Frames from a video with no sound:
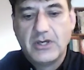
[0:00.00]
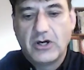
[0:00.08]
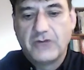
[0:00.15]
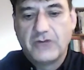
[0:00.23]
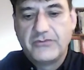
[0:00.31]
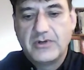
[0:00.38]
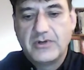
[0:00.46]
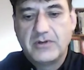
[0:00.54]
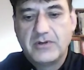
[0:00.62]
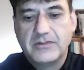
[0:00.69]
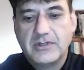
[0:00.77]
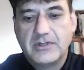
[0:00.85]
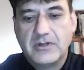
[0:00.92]
of
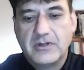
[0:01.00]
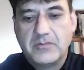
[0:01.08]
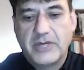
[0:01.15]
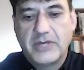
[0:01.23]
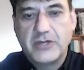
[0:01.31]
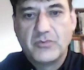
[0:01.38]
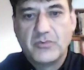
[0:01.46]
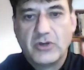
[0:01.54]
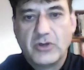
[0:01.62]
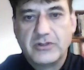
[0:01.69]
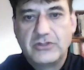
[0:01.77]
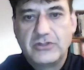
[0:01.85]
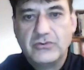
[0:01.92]
a
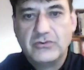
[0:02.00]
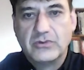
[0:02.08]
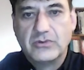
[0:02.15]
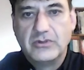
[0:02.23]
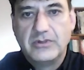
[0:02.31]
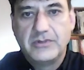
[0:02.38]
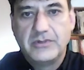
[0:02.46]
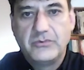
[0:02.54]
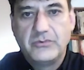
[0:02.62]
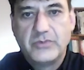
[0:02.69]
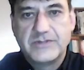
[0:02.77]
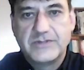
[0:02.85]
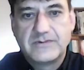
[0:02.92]
biomolecule
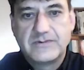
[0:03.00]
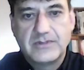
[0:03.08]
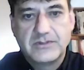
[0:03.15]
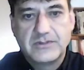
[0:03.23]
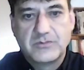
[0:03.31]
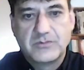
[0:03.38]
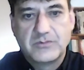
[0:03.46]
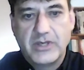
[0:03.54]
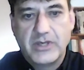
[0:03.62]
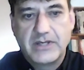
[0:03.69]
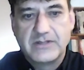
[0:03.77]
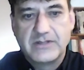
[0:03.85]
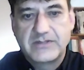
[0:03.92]
with small
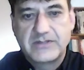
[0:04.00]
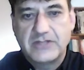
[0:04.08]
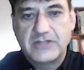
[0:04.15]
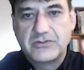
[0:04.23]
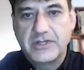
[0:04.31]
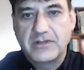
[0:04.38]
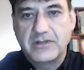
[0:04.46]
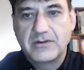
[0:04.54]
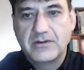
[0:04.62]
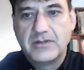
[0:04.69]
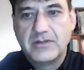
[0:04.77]
angle scattering